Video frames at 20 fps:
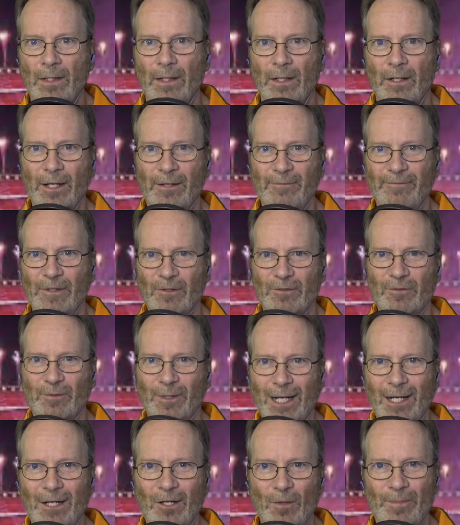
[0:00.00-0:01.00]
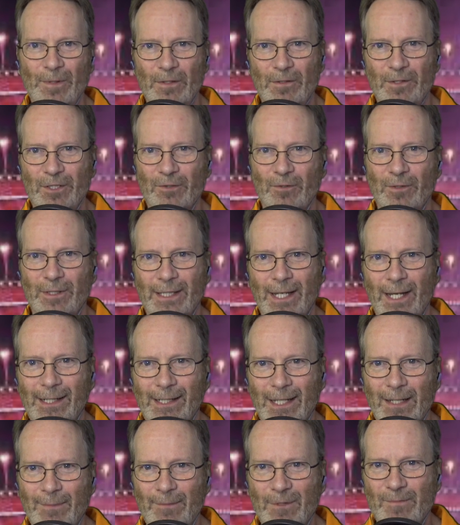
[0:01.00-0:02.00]
All right, folks. Well, I hope you enjoyed that
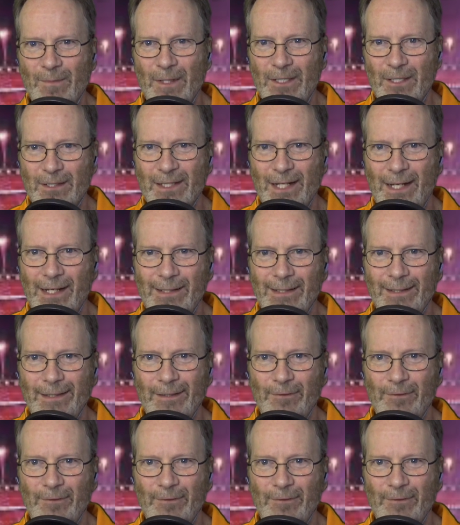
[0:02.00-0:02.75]
game as much as I did.